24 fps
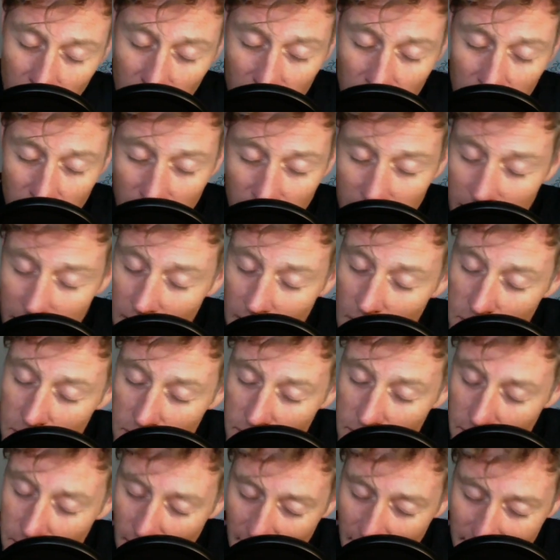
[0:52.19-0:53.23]
very close
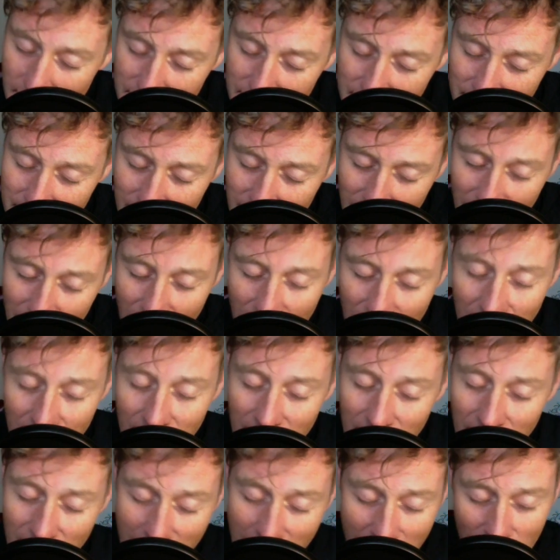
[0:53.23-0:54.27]
to us,
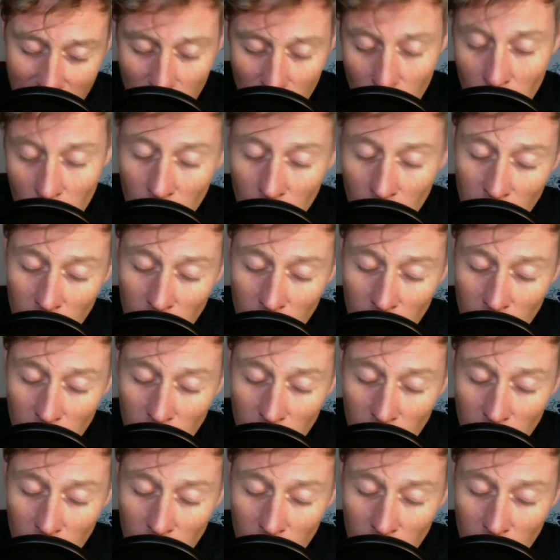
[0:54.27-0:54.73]
mer